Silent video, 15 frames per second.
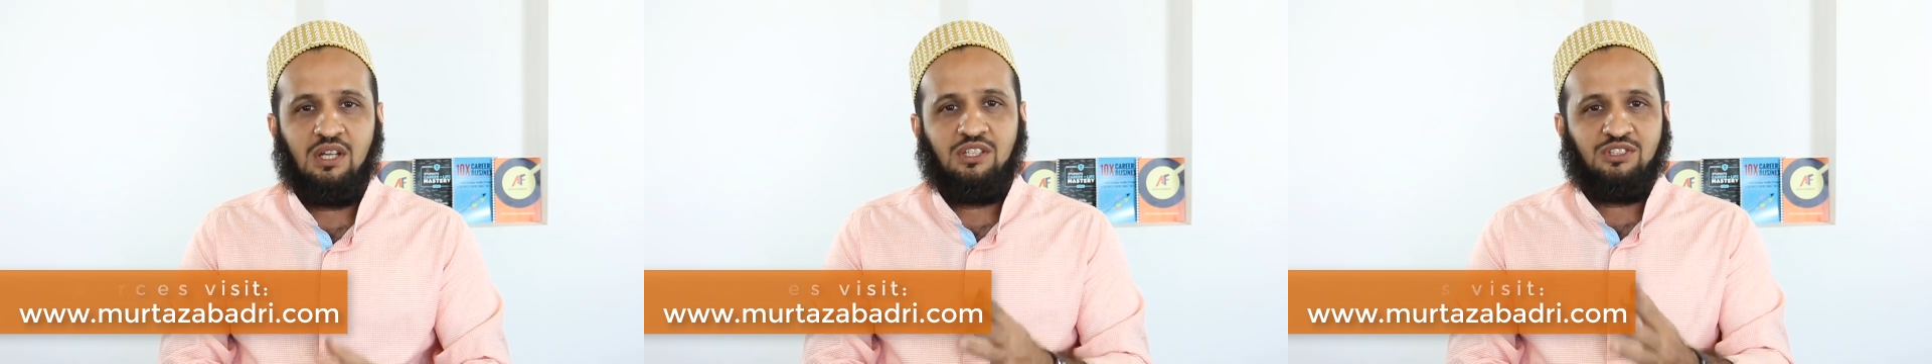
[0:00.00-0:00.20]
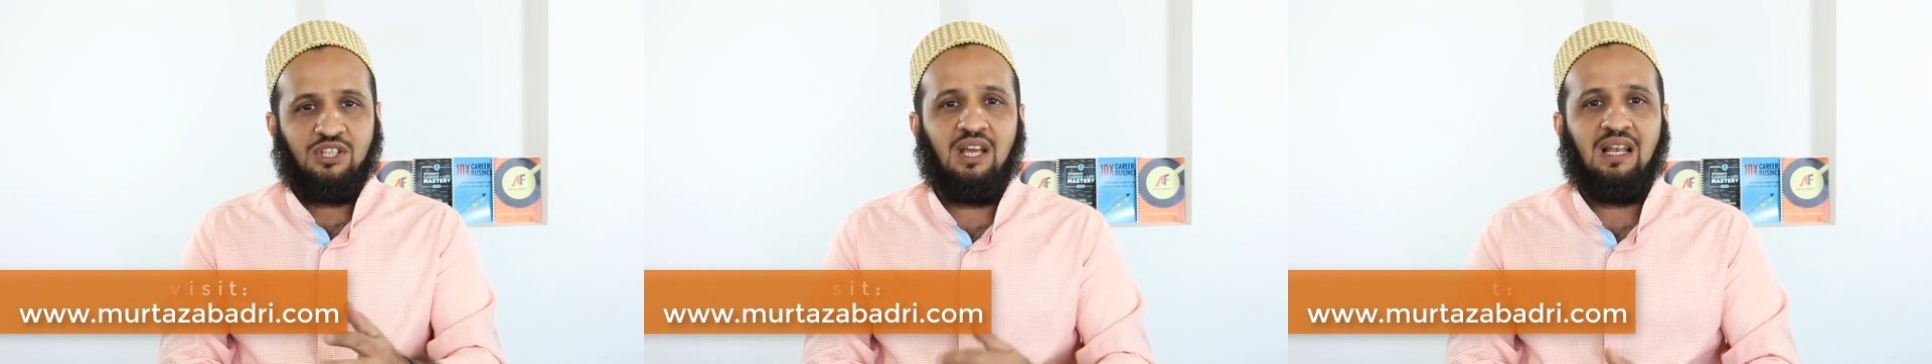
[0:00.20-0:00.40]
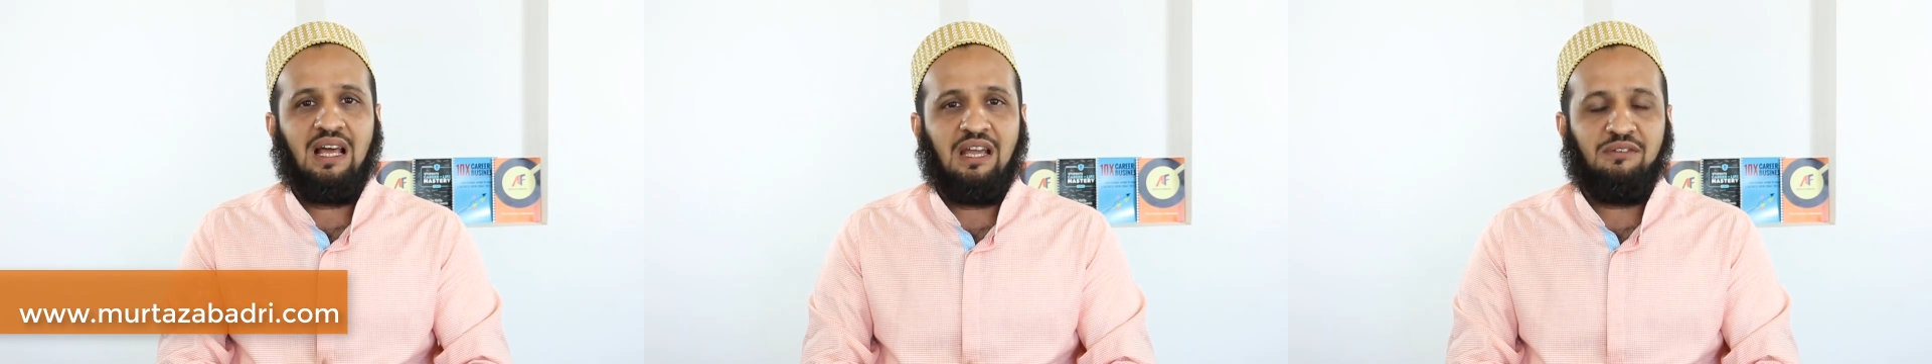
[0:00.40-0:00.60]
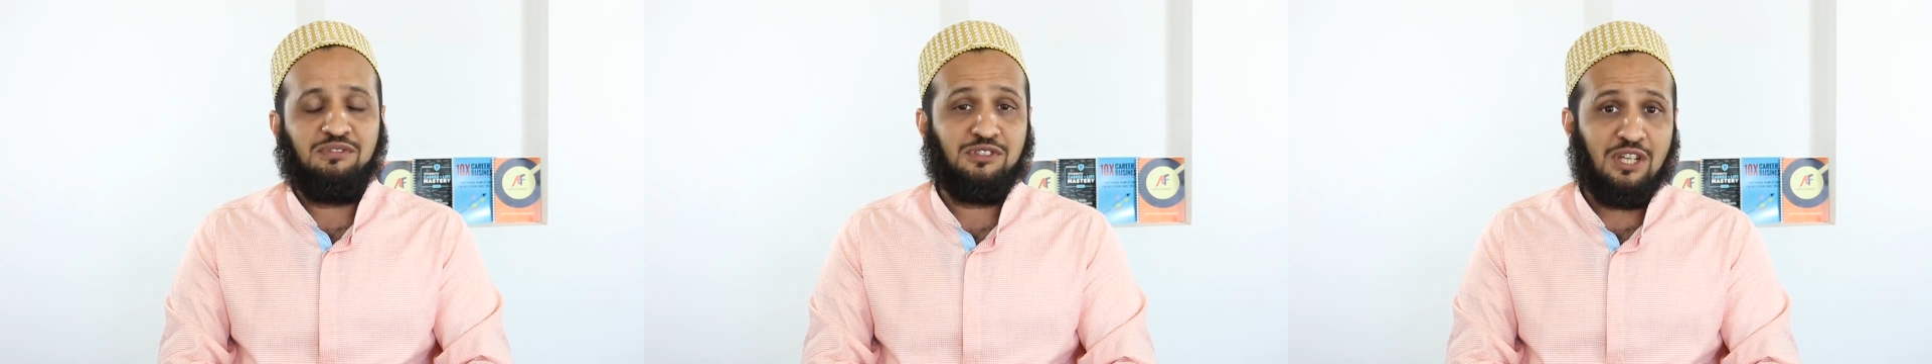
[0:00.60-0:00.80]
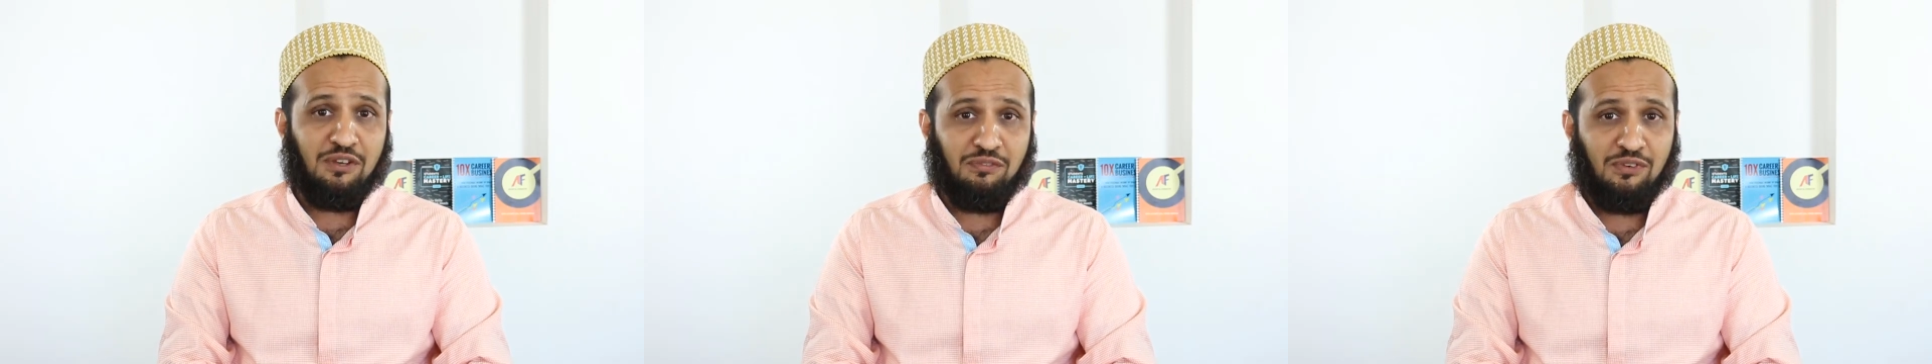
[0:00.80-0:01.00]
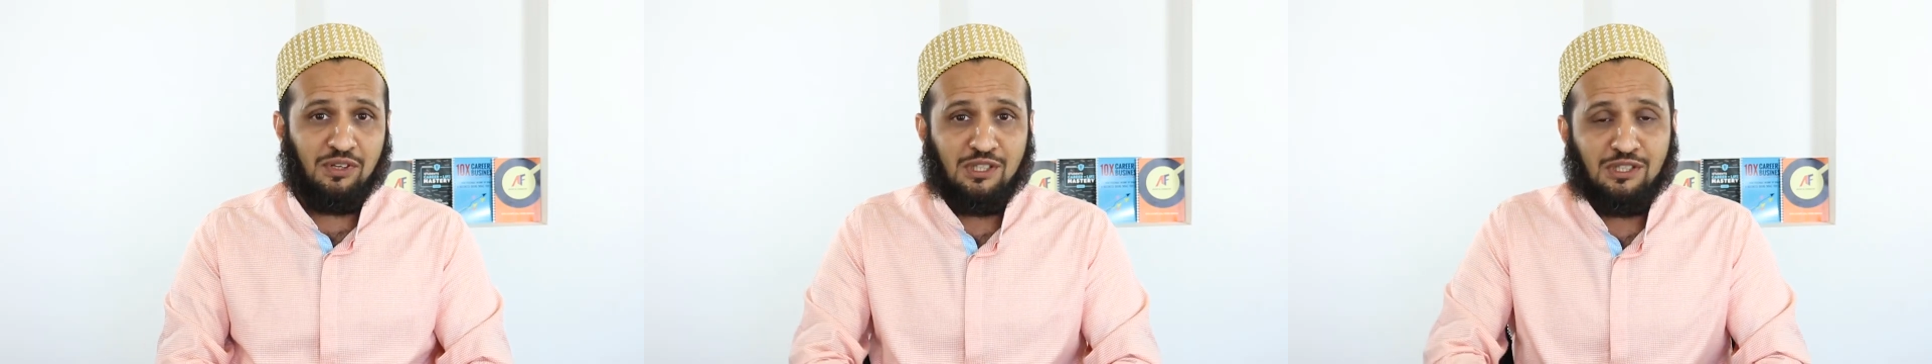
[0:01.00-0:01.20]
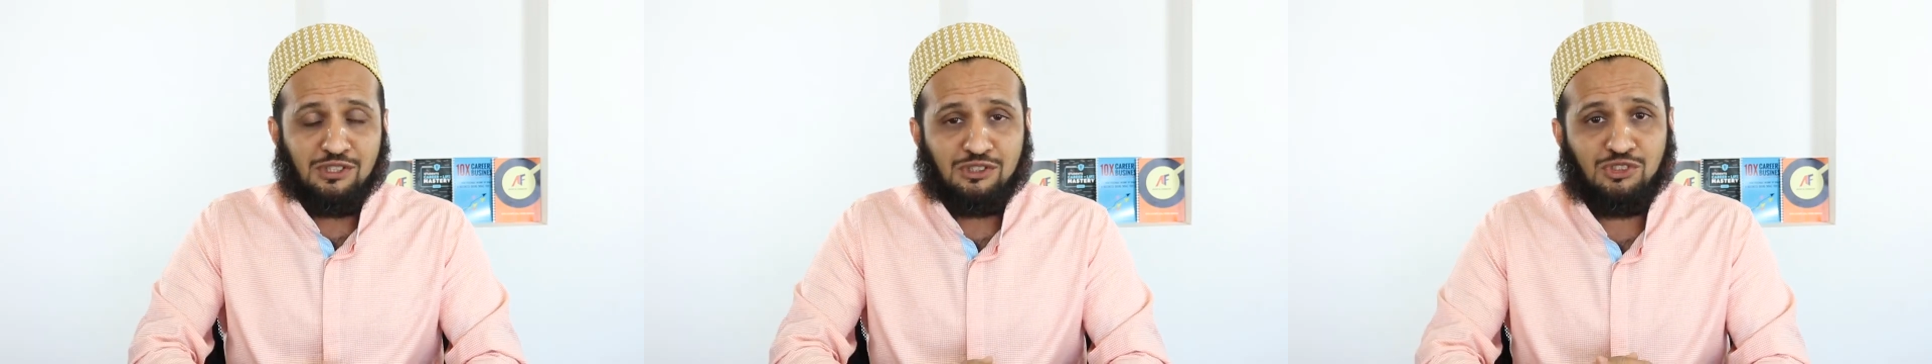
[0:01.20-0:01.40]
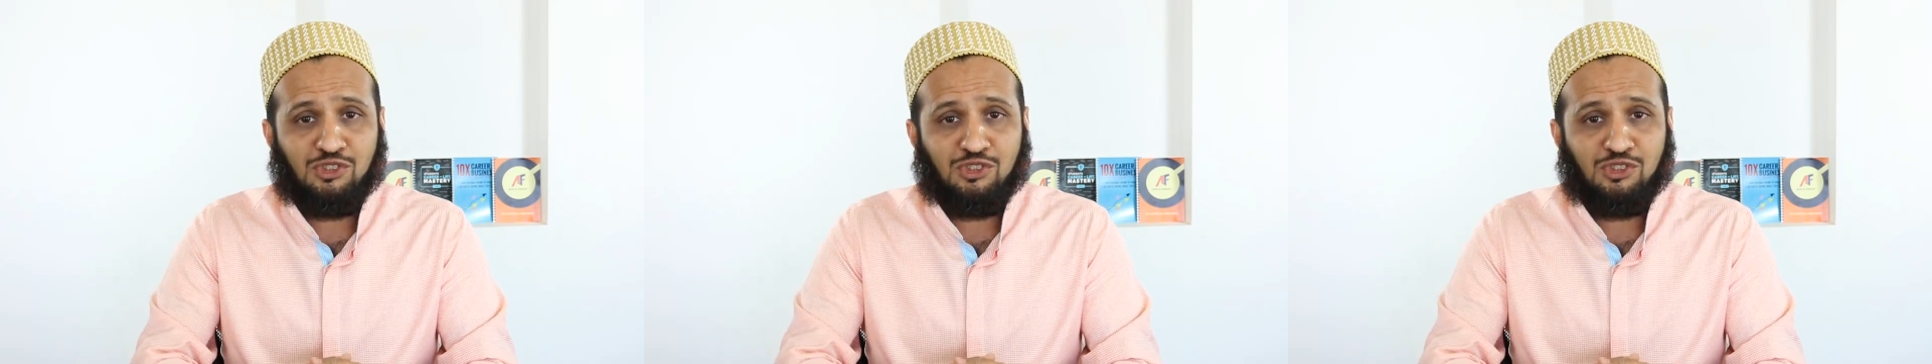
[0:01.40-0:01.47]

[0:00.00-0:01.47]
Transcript: Stay alive, stay fearless,